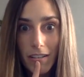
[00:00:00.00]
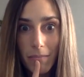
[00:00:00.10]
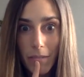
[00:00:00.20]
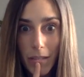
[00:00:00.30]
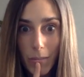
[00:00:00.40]

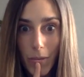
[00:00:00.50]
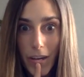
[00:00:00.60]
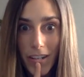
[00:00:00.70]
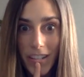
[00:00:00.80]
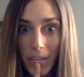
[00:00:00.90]
because
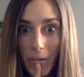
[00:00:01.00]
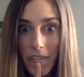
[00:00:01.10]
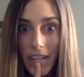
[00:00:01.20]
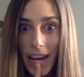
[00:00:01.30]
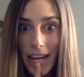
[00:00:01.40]
where is
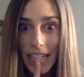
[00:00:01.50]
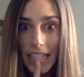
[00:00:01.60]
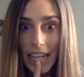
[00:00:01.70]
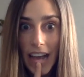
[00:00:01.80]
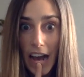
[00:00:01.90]
Sophie
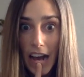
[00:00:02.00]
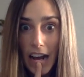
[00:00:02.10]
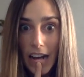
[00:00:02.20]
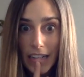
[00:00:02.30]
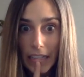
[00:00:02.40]
hiding?
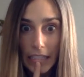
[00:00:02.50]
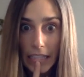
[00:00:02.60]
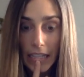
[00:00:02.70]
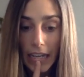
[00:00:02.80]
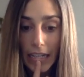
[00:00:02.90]

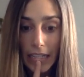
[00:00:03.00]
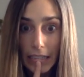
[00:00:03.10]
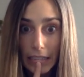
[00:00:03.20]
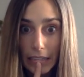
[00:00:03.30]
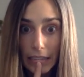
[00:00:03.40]
Inside.
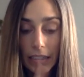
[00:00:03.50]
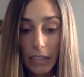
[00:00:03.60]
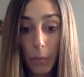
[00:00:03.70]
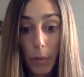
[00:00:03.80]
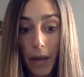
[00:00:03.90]
This
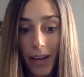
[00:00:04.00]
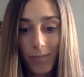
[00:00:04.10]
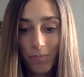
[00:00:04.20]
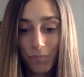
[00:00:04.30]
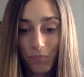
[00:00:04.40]
could be
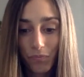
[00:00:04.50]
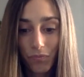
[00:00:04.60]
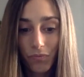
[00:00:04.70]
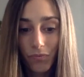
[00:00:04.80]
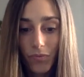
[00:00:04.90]
bad.
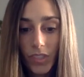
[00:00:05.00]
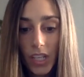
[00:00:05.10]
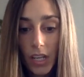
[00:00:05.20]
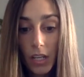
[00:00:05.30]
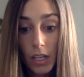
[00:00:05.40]

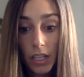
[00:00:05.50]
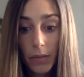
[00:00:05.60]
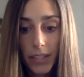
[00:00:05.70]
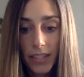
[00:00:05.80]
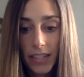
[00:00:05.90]

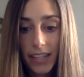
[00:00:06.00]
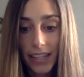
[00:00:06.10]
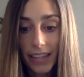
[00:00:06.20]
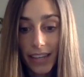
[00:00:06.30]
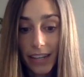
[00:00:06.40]
He was
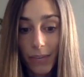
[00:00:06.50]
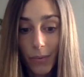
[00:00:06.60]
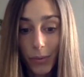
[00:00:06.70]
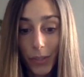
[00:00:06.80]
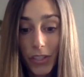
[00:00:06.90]
thinking that if
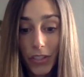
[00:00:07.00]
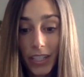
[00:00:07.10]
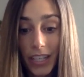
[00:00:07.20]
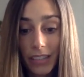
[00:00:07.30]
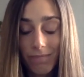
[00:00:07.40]
only he
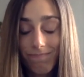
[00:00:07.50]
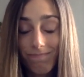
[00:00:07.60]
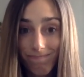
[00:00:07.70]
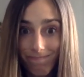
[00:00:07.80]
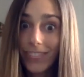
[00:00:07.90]
could get,
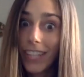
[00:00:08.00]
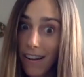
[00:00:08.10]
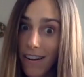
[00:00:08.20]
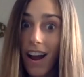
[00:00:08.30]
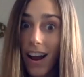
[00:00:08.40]

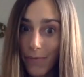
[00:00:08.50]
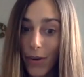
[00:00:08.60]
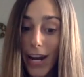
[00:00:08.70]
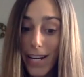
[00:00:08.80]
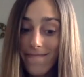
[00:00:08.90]
I'm
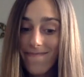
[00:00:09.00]
right,